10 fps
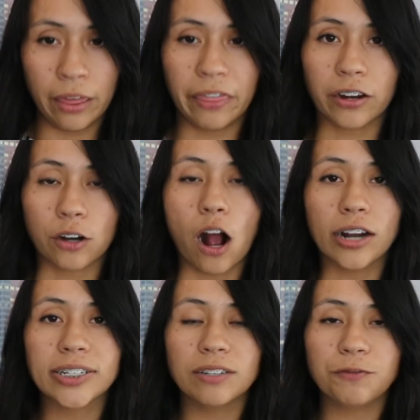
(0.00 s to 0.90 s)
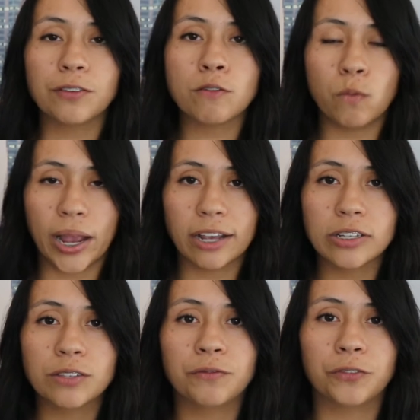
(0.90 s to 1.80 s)
There are different
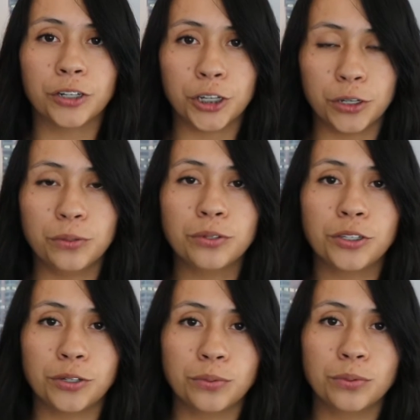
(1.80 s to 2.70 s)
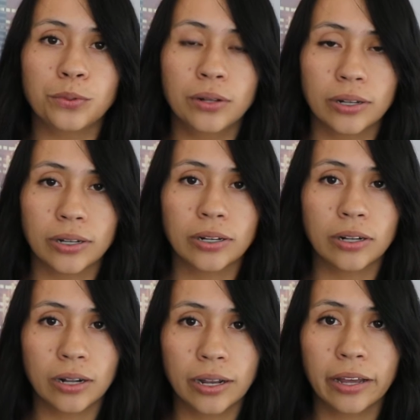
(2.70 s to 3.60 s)
ways for you to
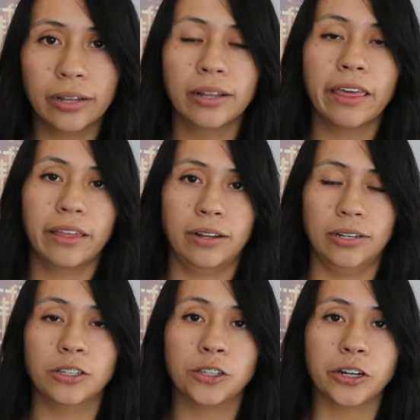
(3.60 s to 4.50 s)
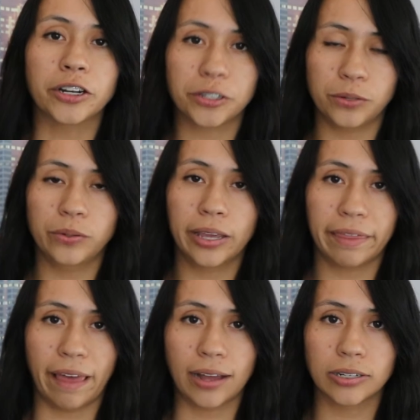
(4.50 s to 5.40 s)
start
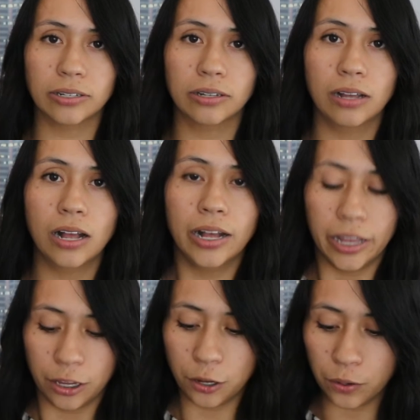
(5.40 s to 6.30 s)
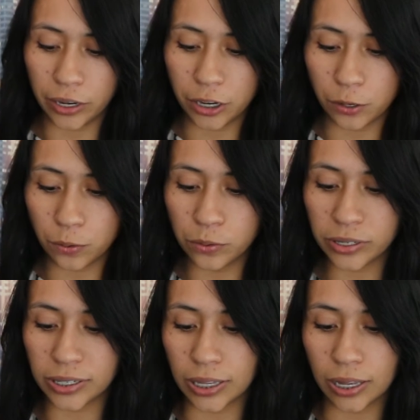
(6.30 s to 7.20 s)
doing that. You can
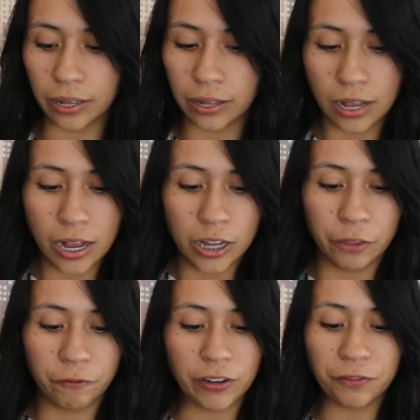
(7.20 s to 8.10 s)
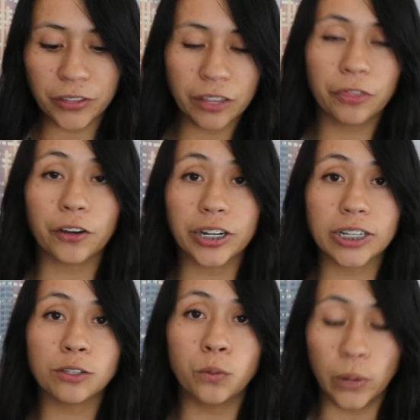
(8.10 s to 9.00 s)
use the
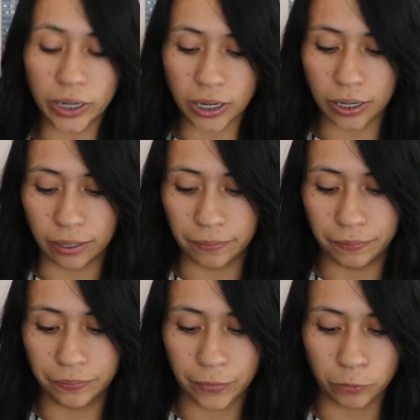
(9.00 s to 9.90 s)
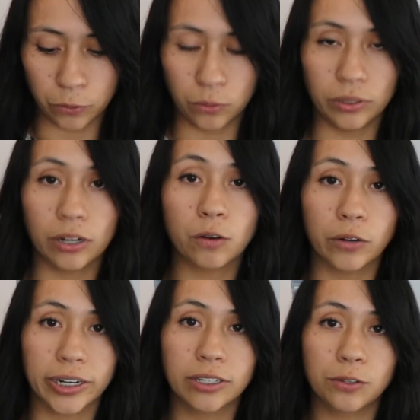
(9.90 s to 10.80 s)
50-30-20 rule
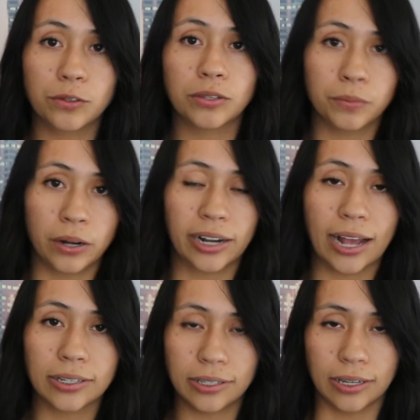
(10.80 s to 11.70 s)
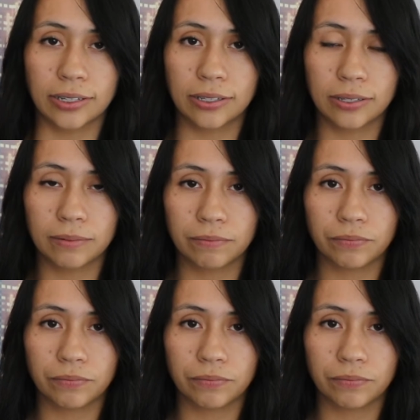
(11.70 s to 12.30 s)
according to Smart Assets.